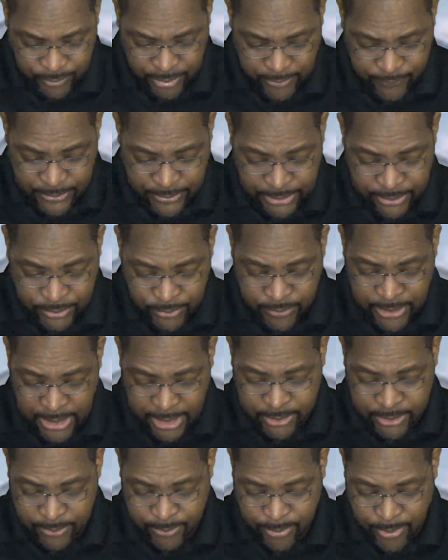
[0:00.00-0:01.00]
if they do
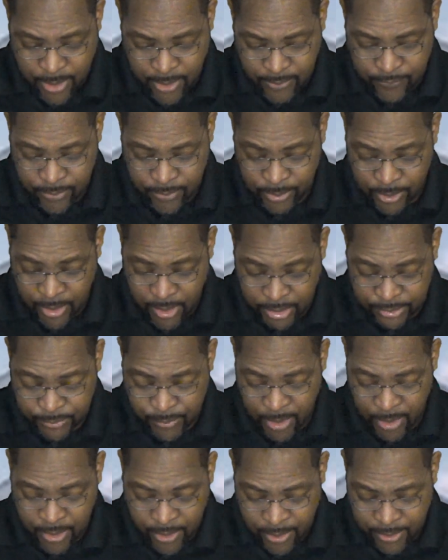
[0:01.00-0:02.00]
not depart from God's
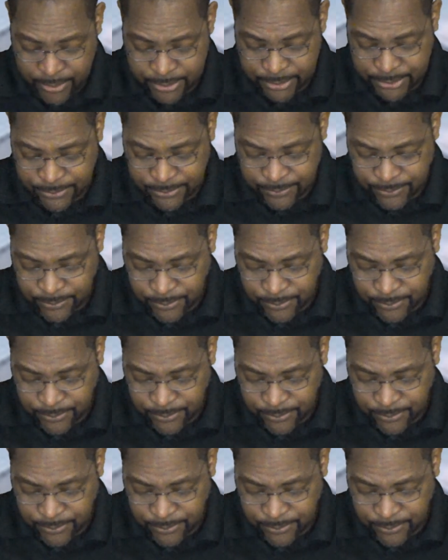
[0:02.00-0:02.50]
priorities.